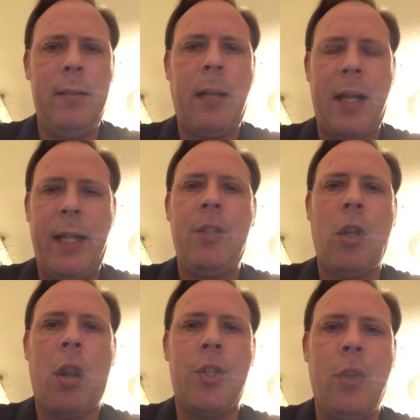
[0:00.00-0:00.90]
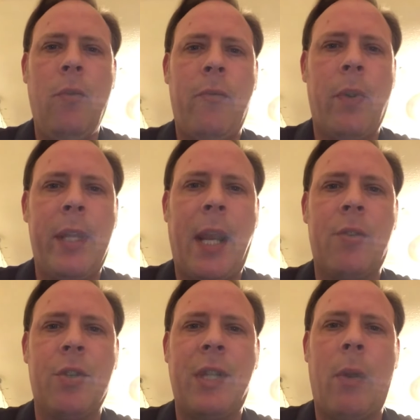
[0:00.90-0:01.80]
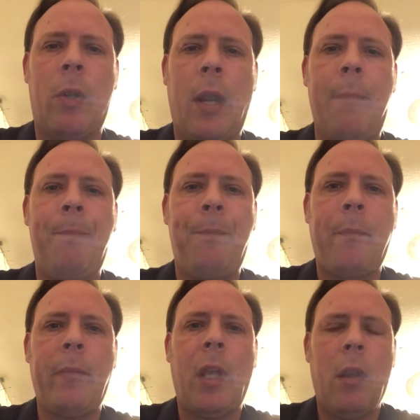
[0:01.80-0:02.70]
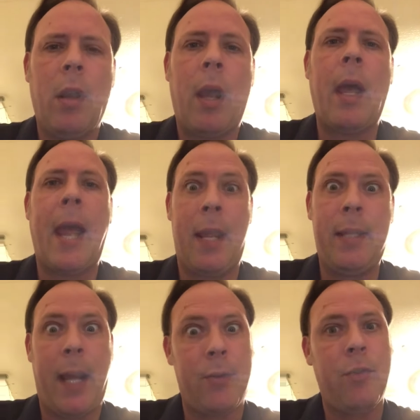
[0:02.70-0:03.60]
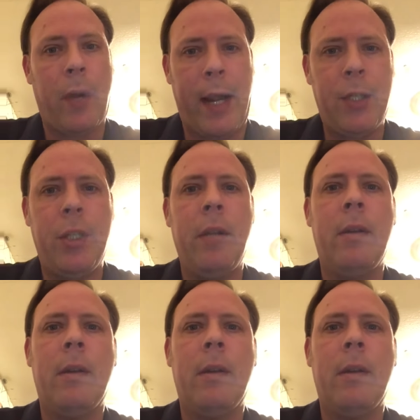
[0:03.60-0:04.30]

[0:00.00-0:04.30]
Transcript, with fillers: I did charge you for the extra sour cream and the extra ranch.